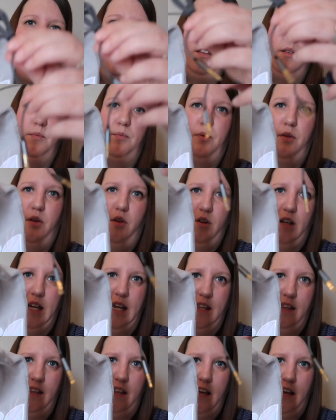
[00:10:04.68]
the plug
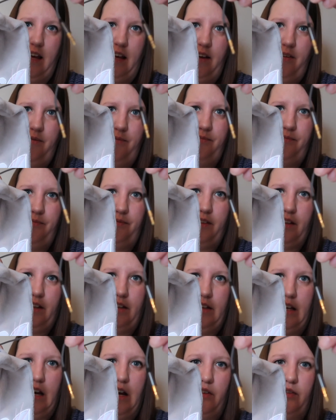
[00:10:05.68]
in there,
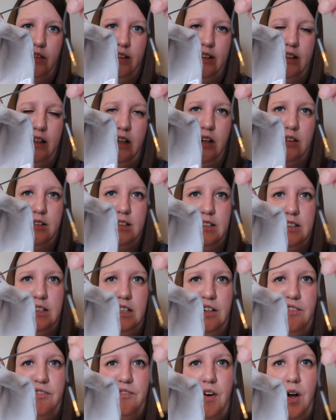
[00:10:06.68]
and that obviously goes into
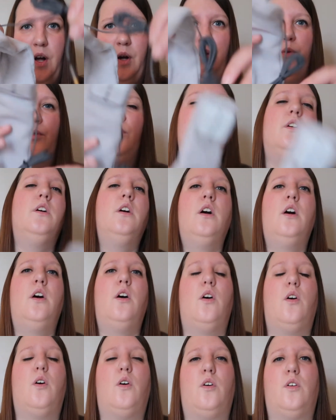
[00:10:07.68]
your phone
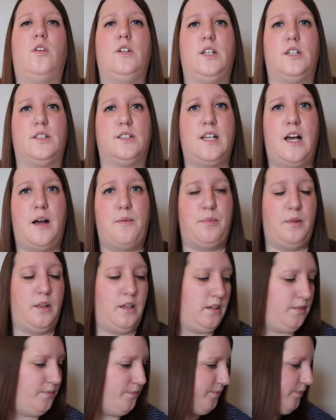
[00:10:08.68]
or your
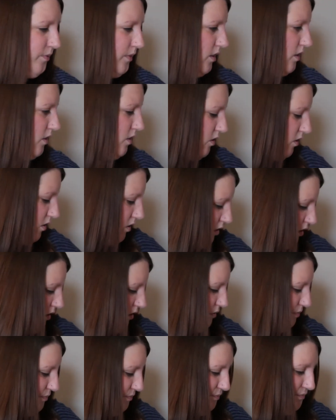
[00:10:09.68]
tablet
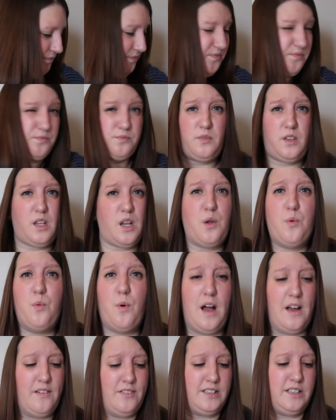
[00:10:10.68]
or
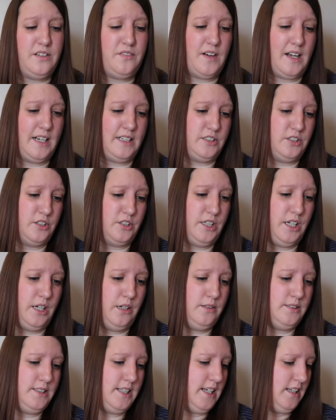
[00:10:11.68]
whatever device you're
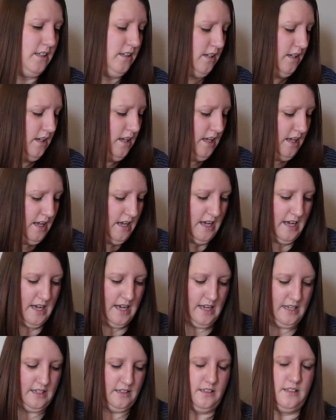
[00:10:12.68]
using.
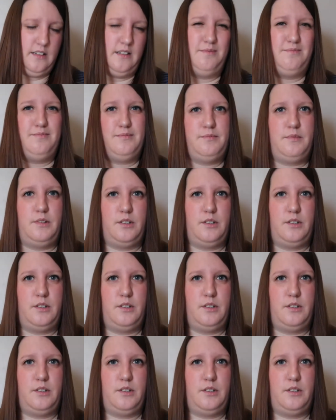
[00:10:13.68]
And I'm